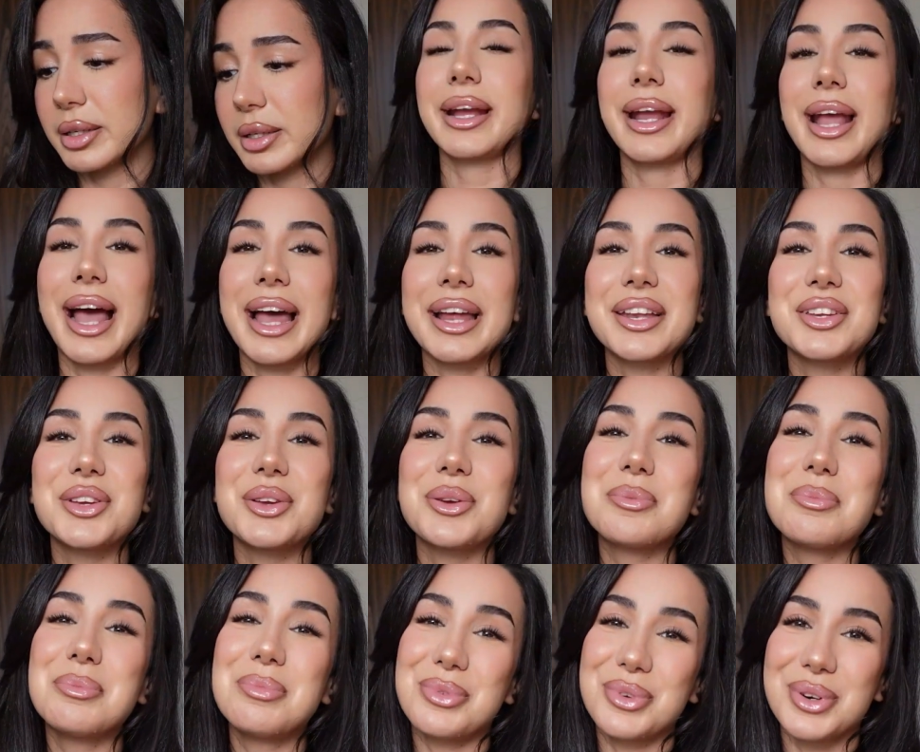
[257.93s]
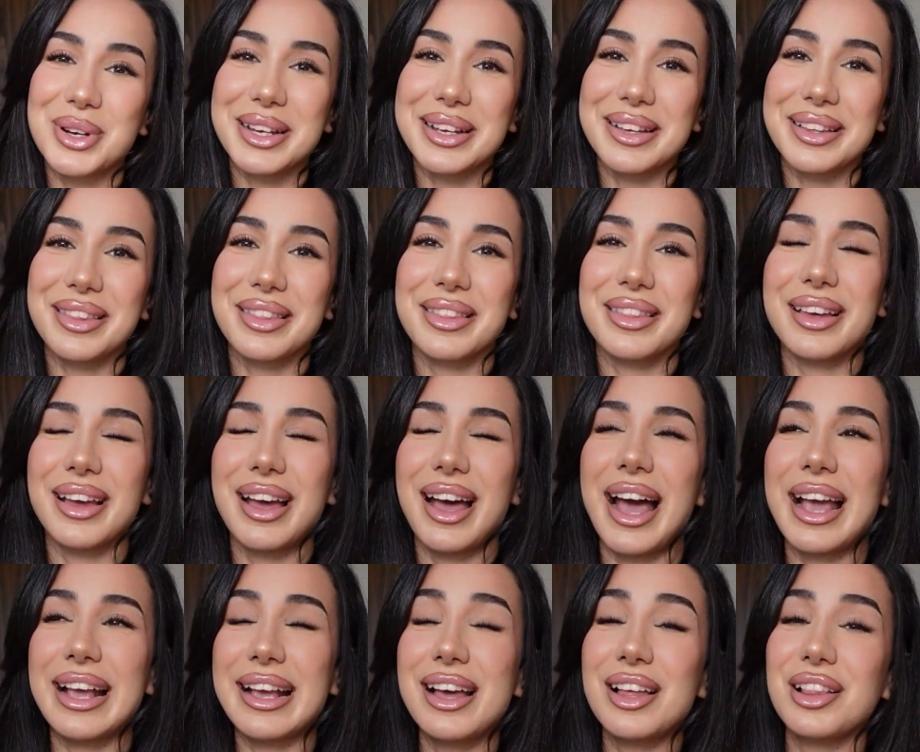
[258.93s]
Can you breathe?
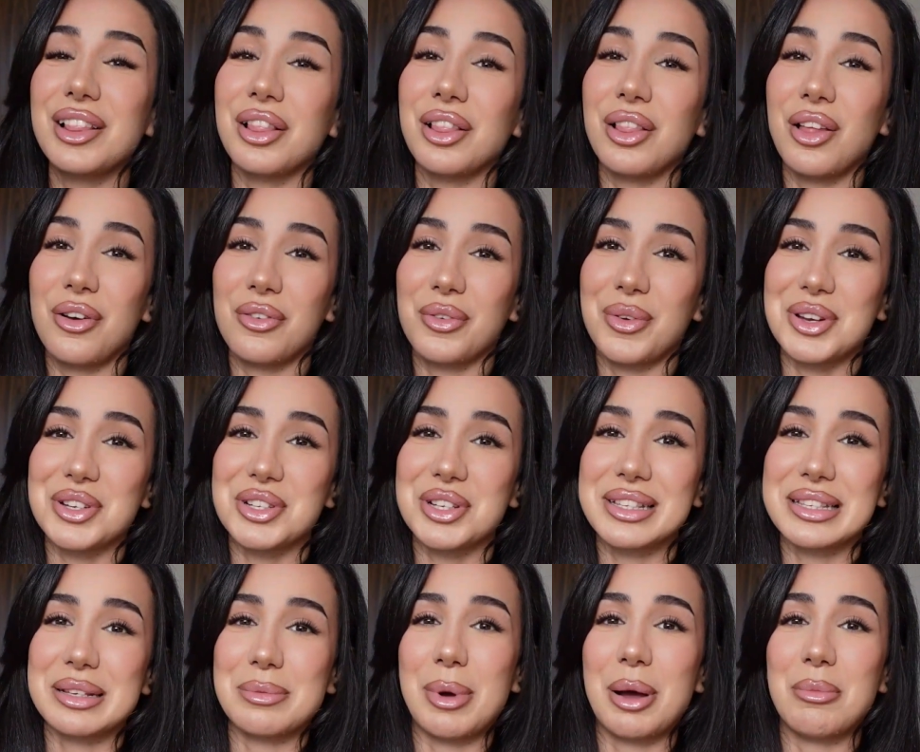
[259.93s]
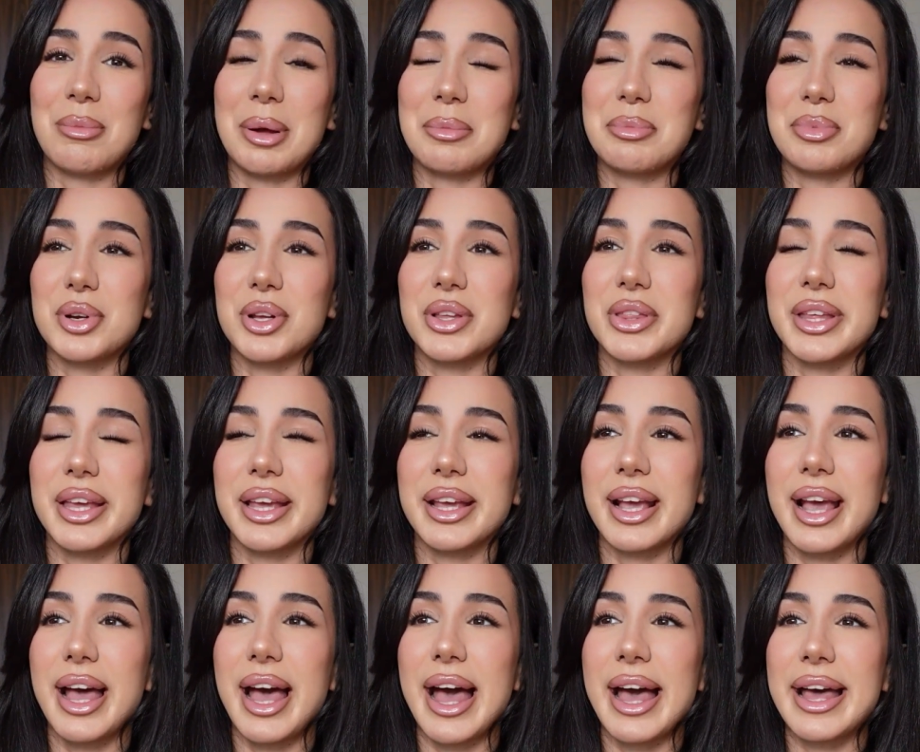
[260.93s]
I get a lot of questions about my
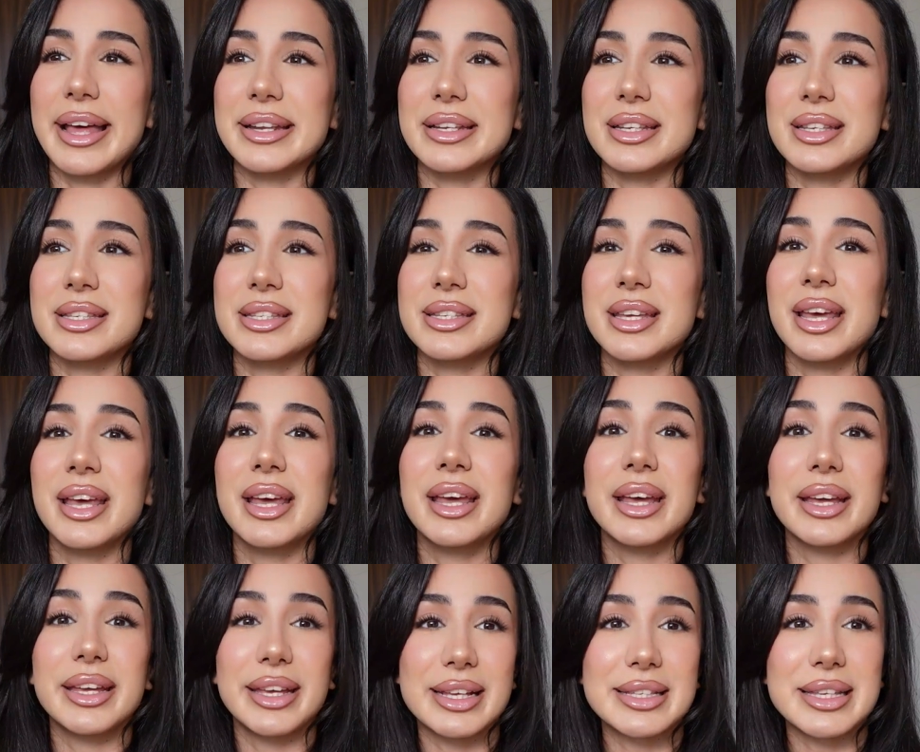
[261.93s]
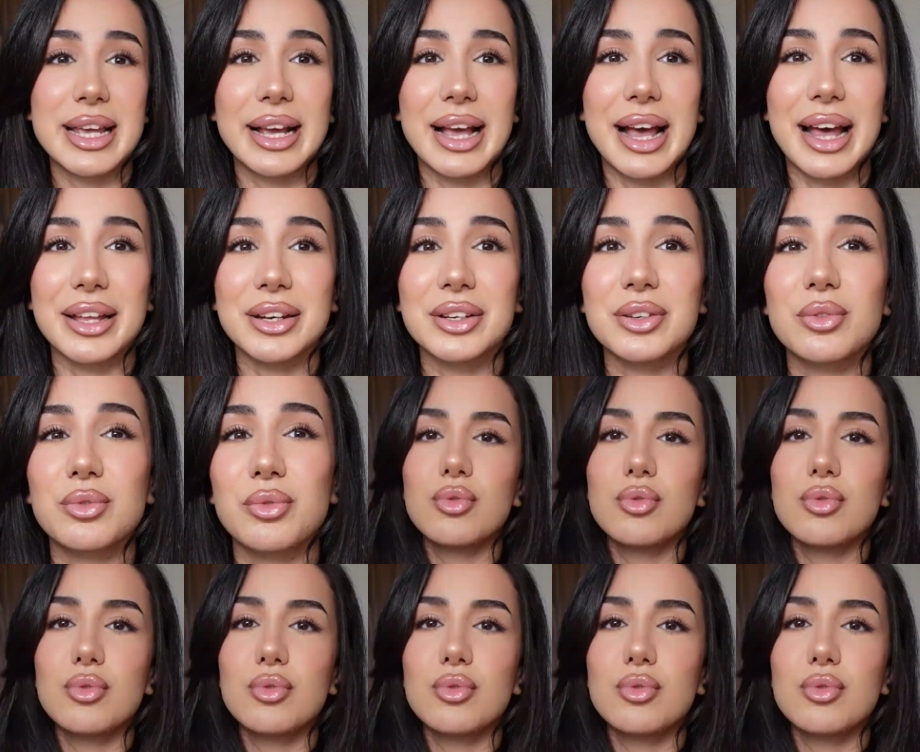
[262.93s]
breathing, and yes, I can.